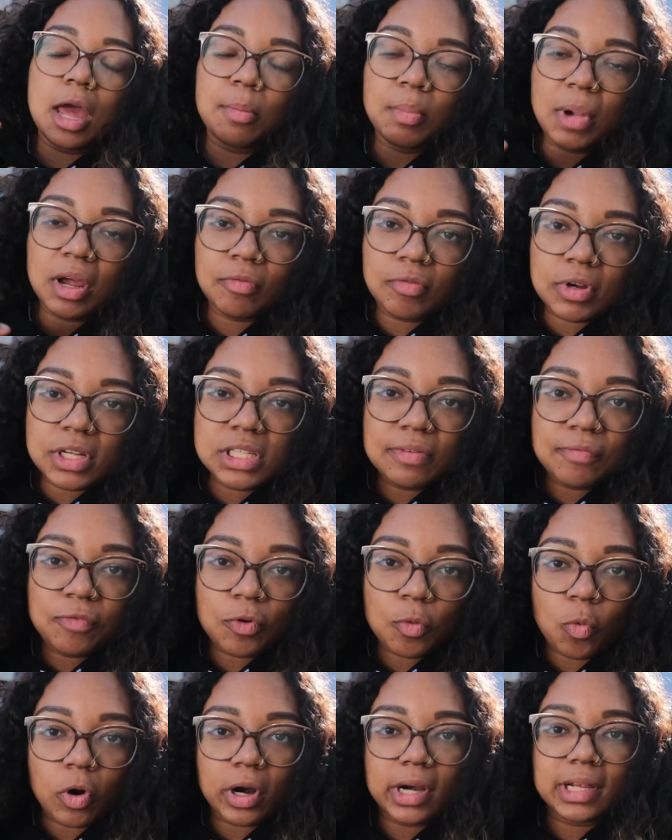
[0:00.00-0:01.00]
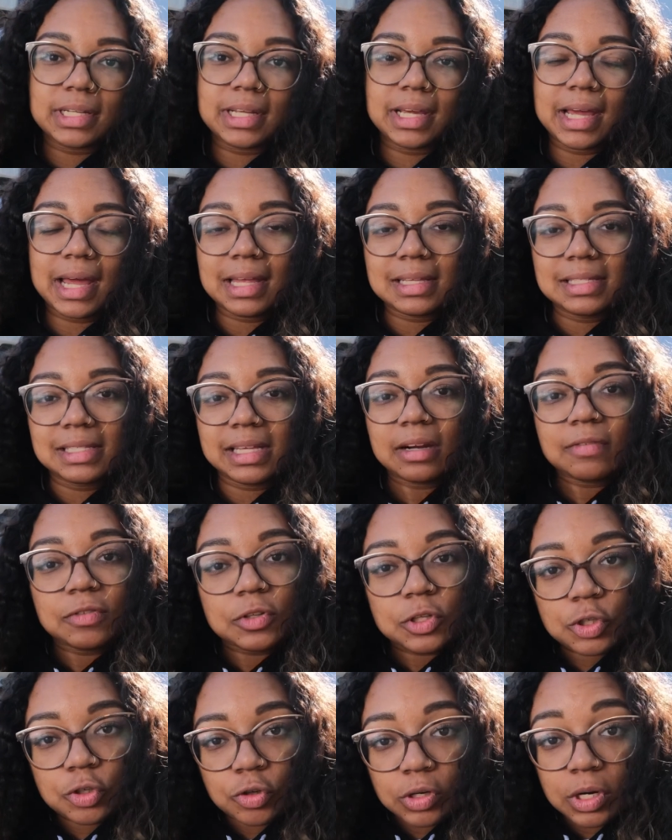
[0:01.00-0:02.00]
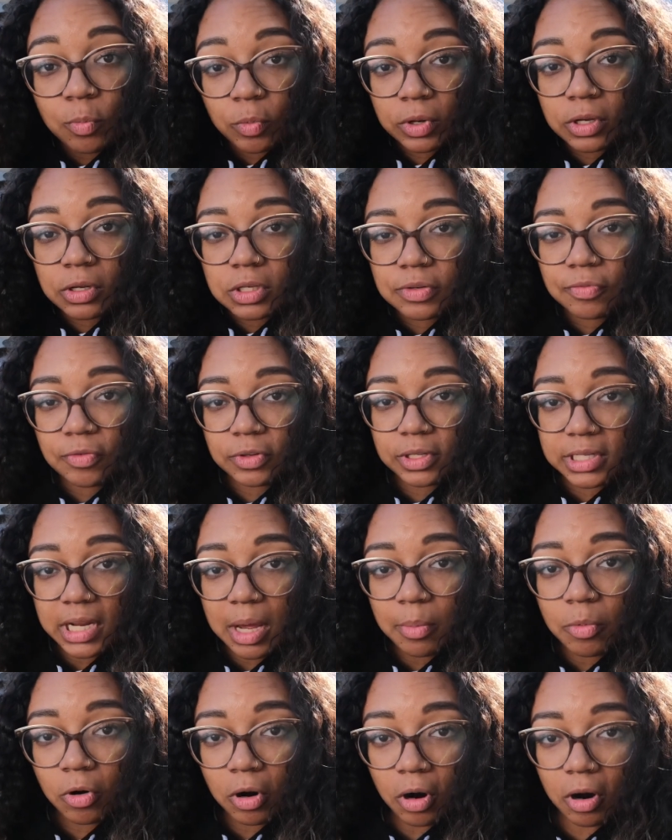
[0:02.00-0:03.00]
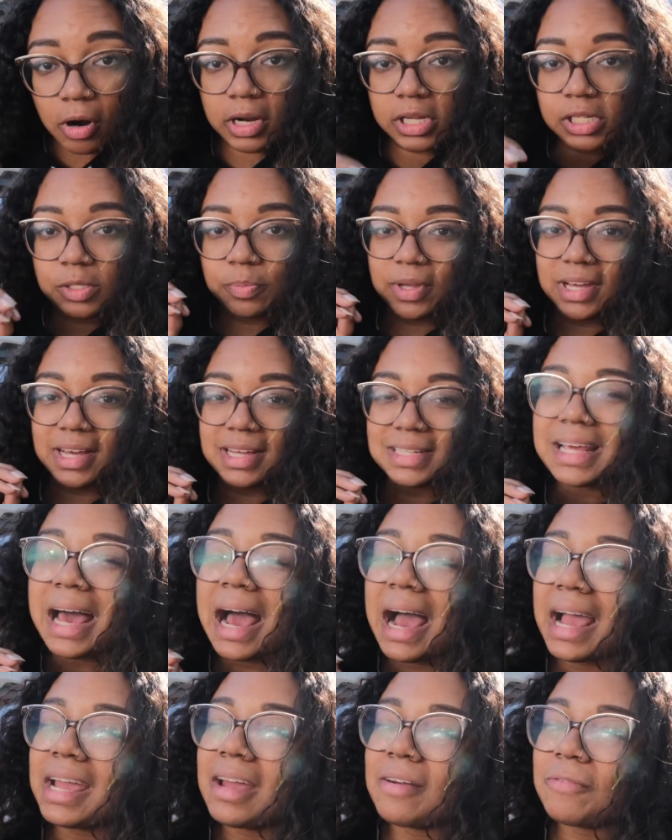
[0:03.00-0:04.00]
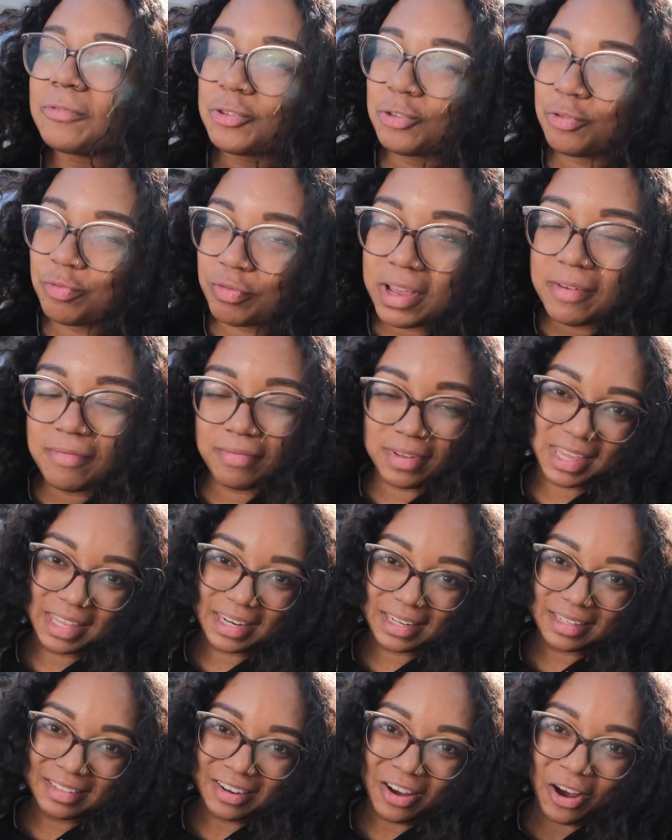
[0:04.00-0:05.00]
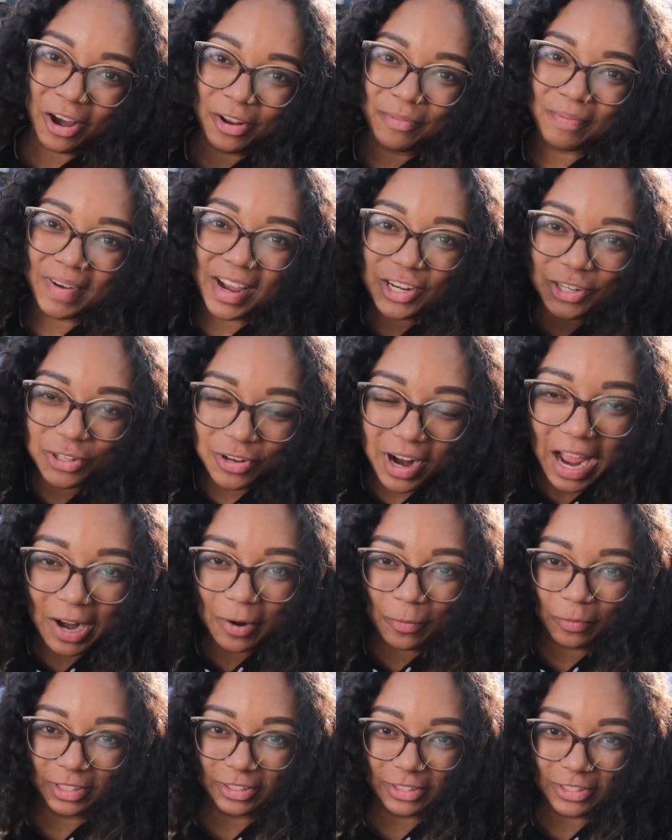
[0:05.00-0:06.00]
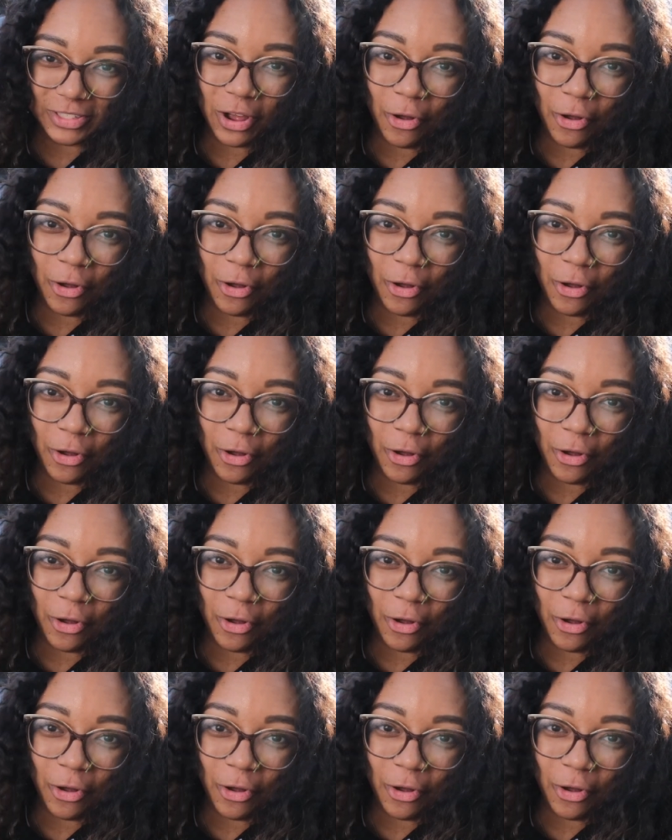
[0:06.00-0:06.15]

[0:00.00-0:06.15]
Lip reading: And my reason for wanting to get a set of street wheels for the demo car is because I have driven on my track wheels